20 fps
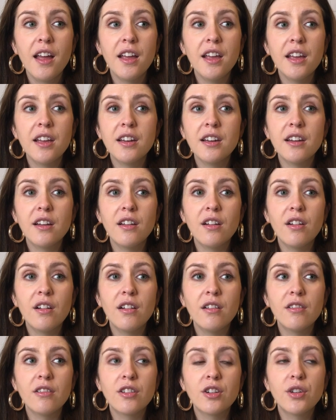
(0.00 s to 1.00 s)
it
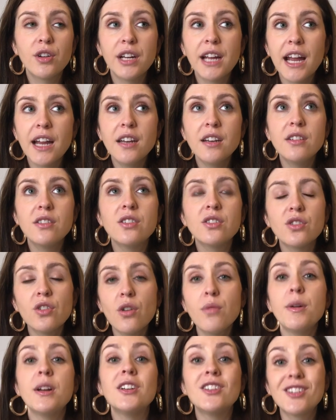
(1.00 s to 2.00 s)
created
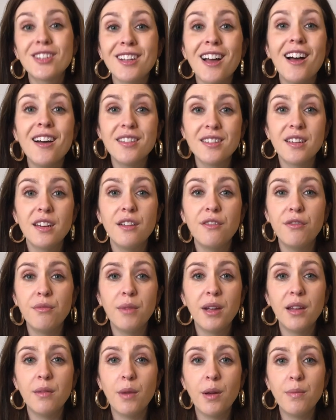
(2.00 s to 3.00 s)
so much scarcity for
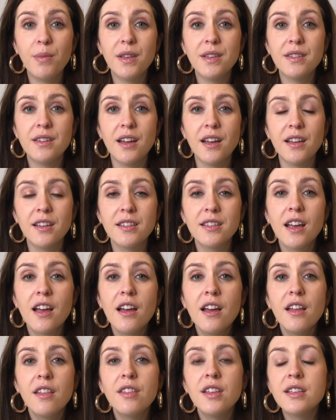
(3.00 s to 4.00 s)
me in my business.
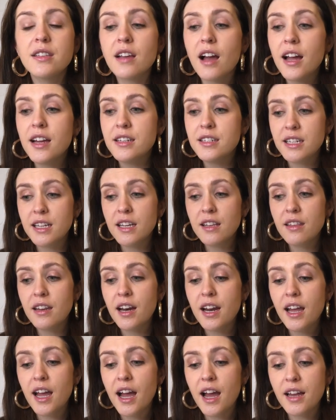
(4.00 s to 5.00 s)
This idea that
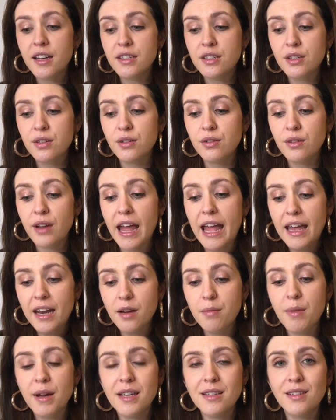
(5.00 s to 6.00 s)
I had to
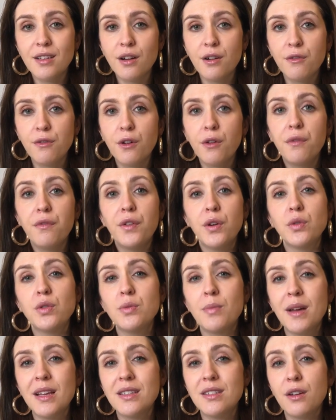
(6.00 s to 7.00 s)
edit myself or
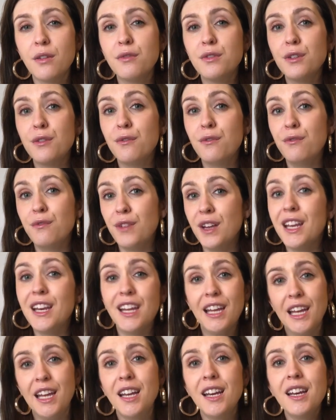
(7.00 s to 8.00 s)
filter myself to
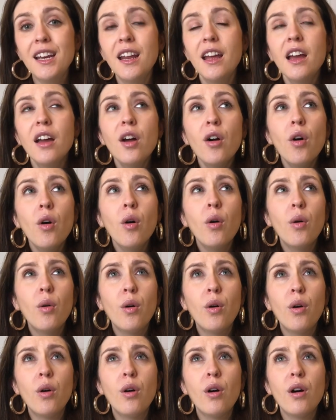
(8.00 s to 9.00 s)
fit in,
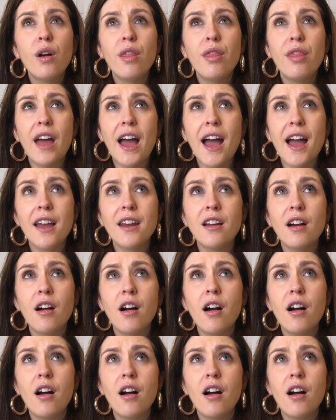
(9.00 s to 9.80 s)
or that